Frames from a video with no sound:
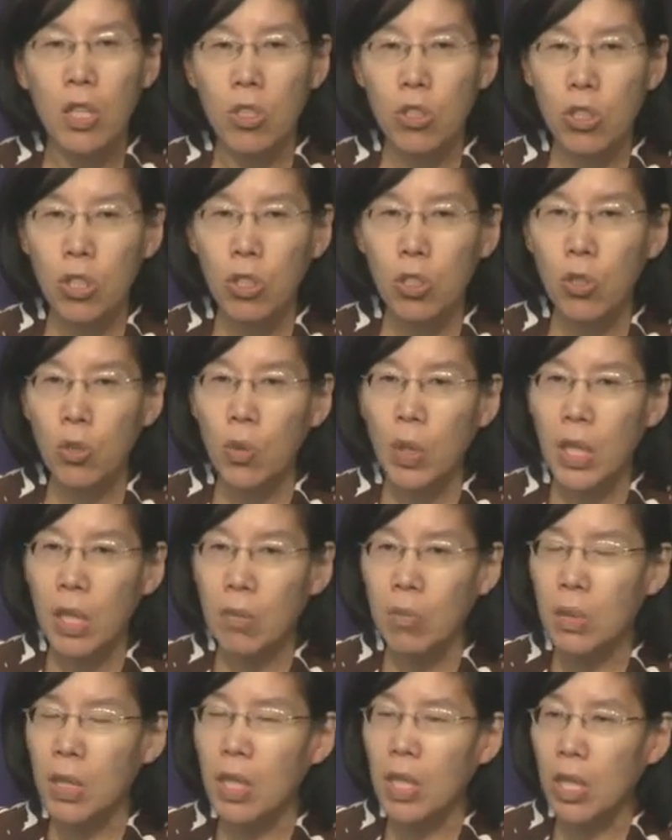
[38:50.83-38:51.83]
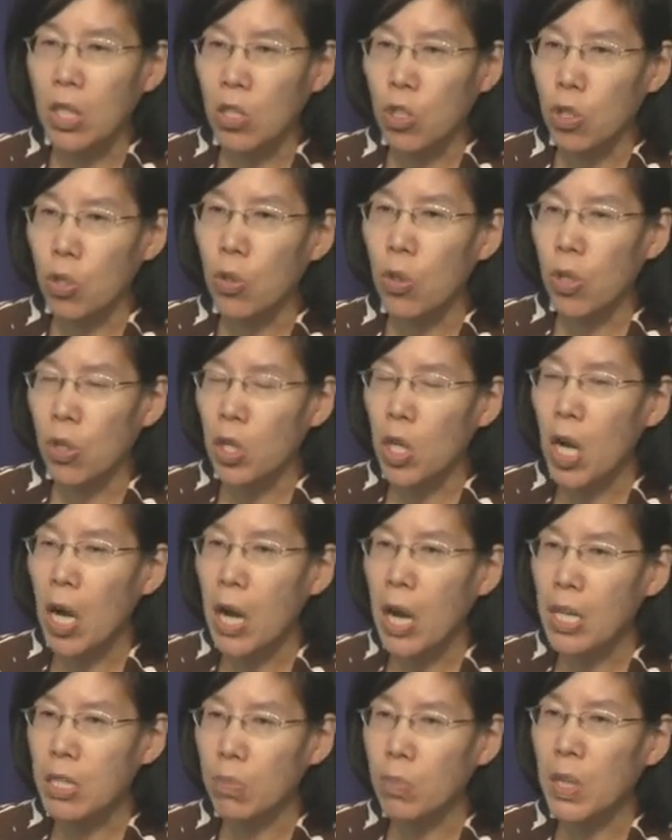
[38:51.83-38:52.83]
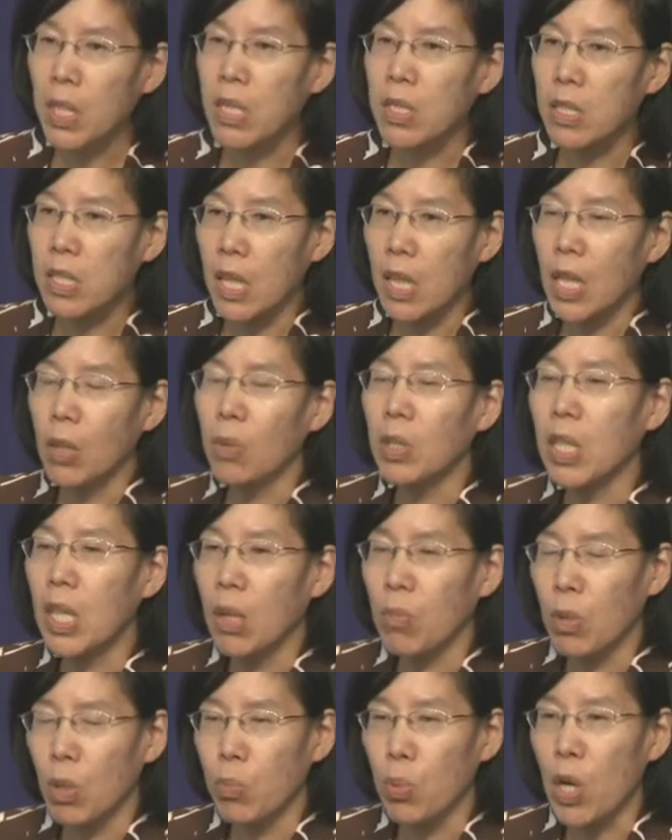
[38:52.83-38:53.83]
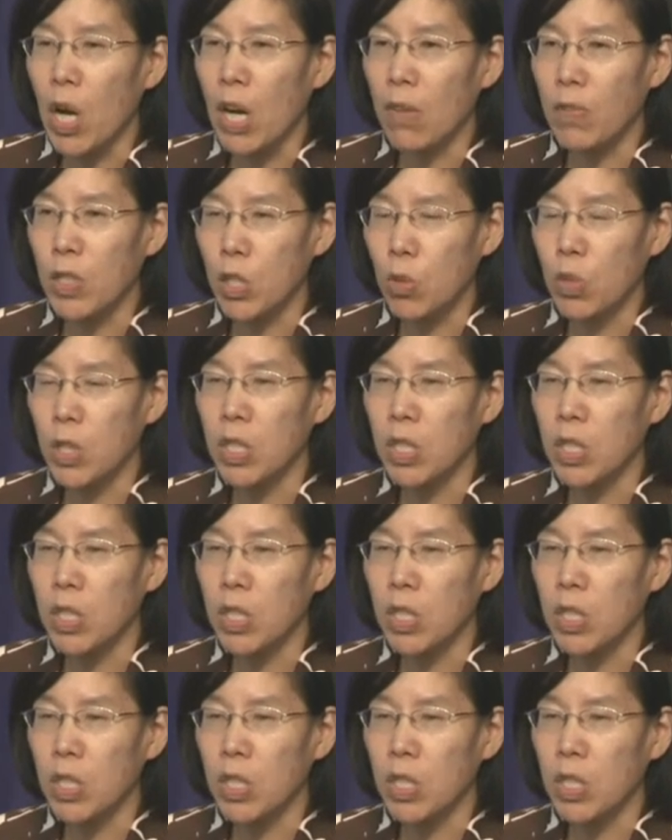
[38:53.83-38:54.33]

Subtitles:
to control their costs, because then they would keep the profits,